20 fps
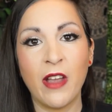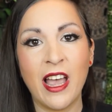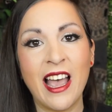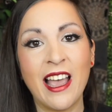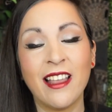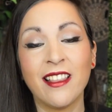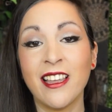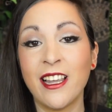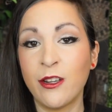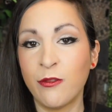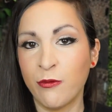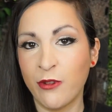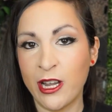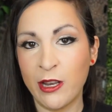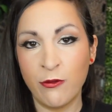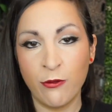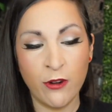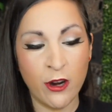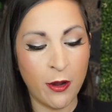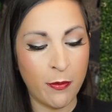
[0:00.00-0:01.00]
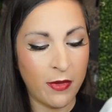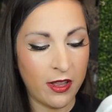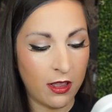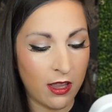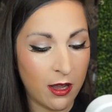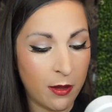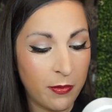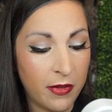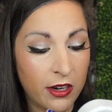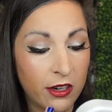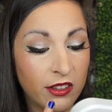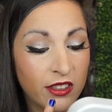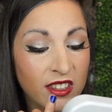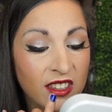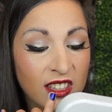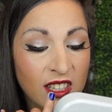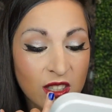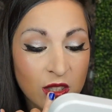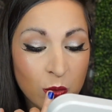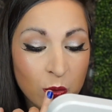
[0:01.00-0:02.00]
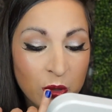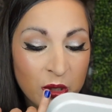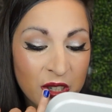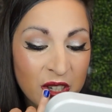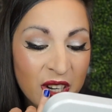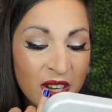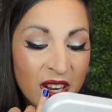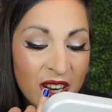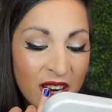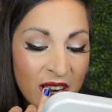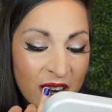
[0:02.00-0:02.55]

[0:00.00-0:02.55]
I like Red Rum a lot better than this one.